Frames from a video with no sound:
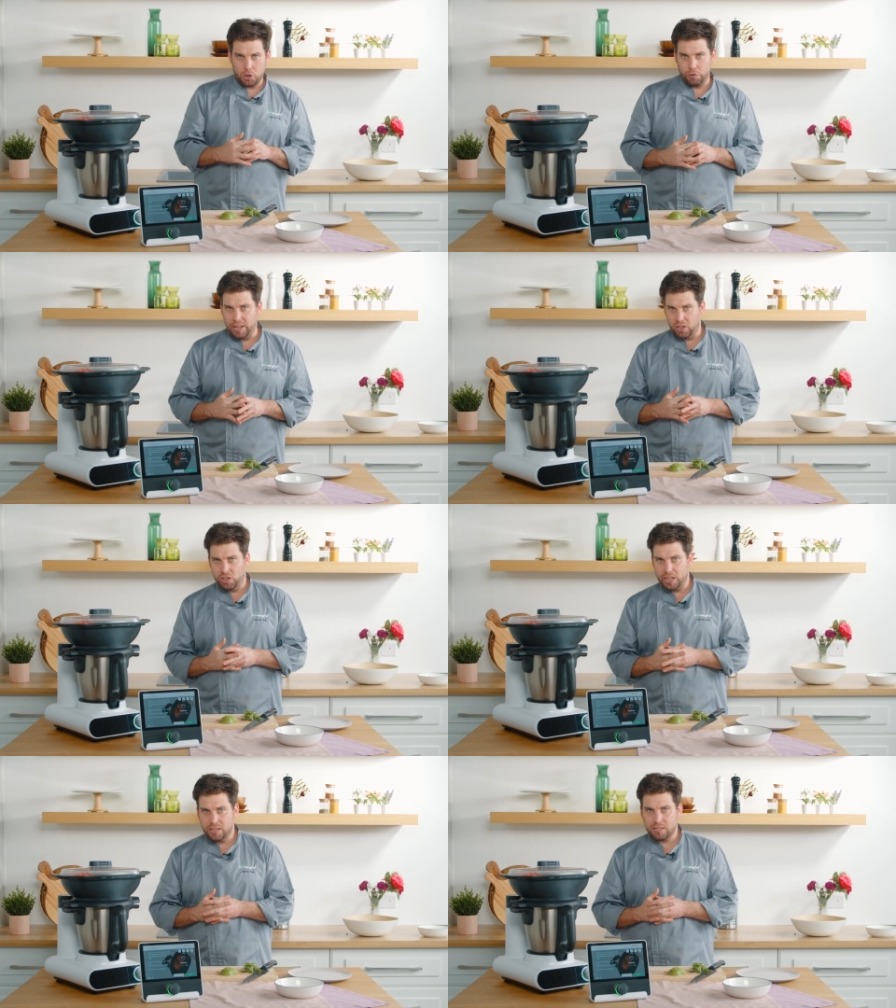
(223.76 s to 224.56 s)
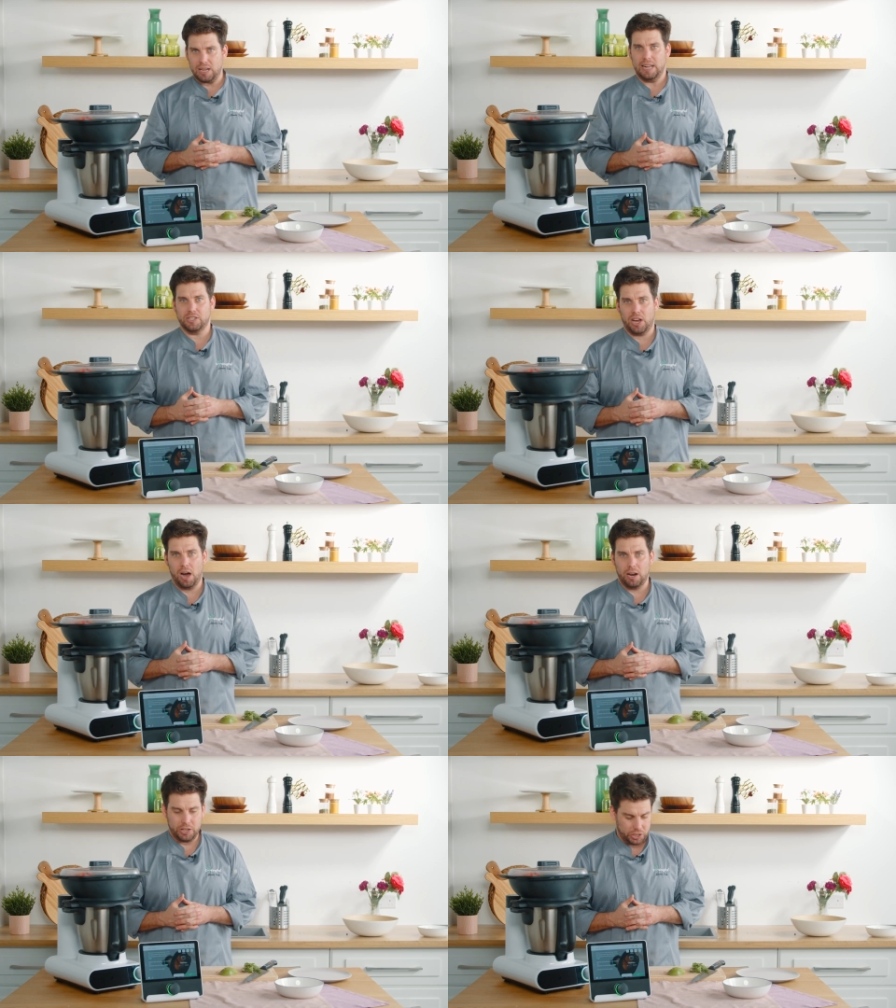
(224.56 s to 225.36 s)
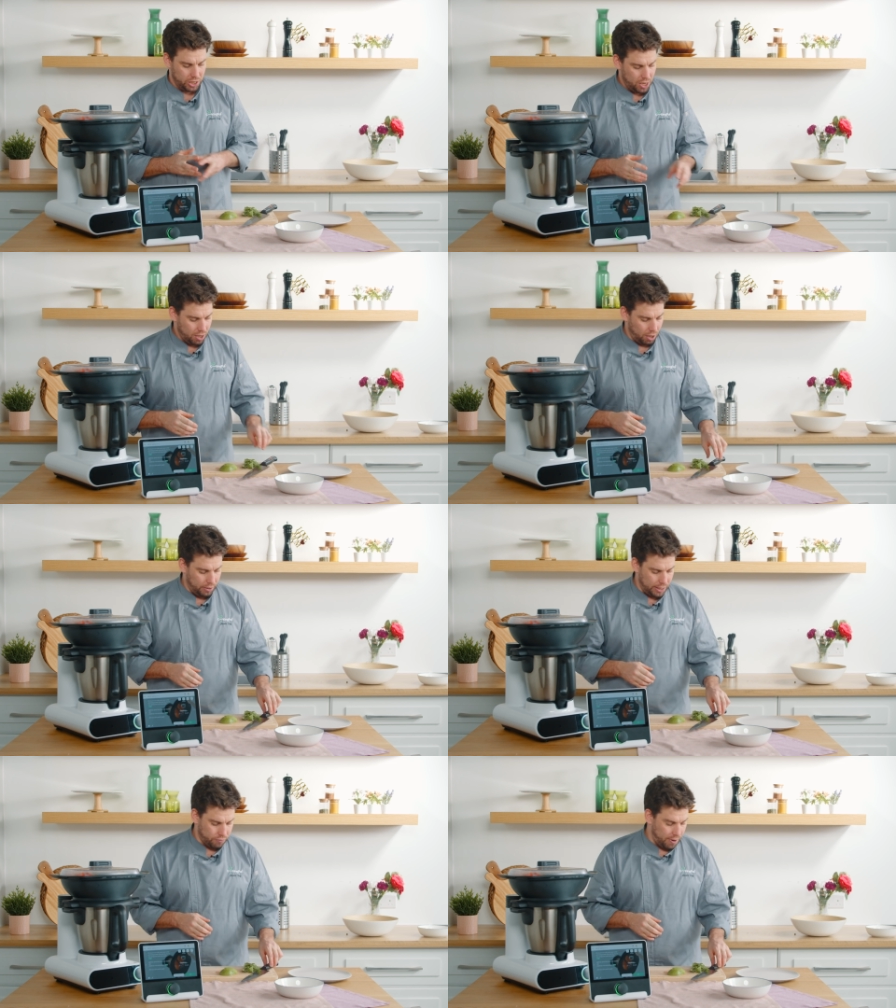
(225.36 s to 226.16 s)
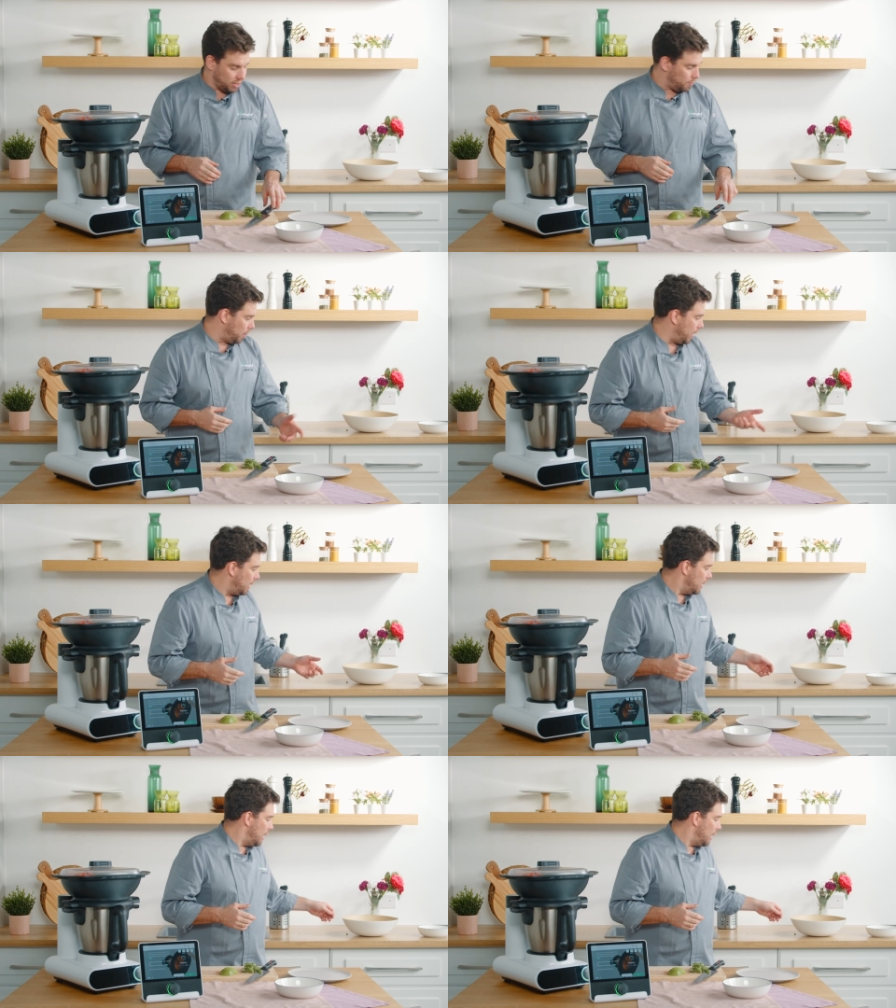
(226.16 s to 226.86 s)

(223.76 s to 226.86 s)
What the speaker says: or green onions as garnish on this recipe.